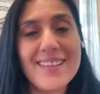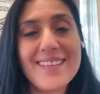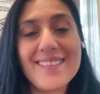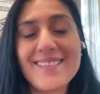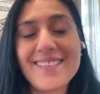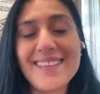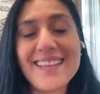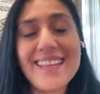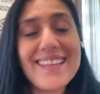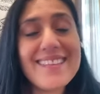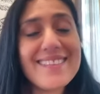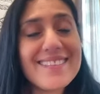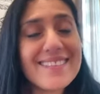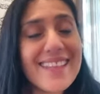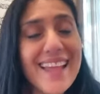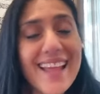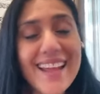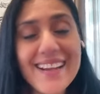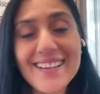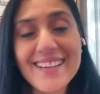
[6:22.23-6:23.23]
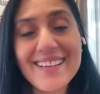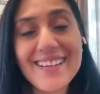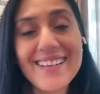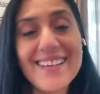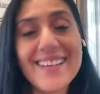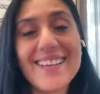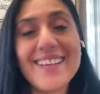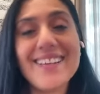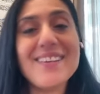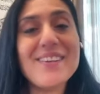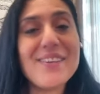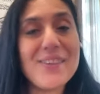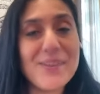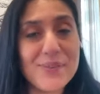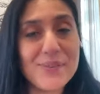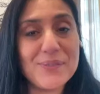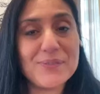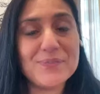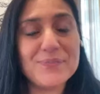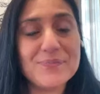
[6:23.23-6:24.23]
is exactly in
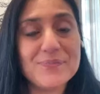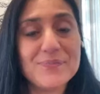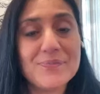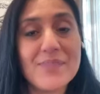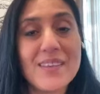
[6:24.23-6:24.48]
you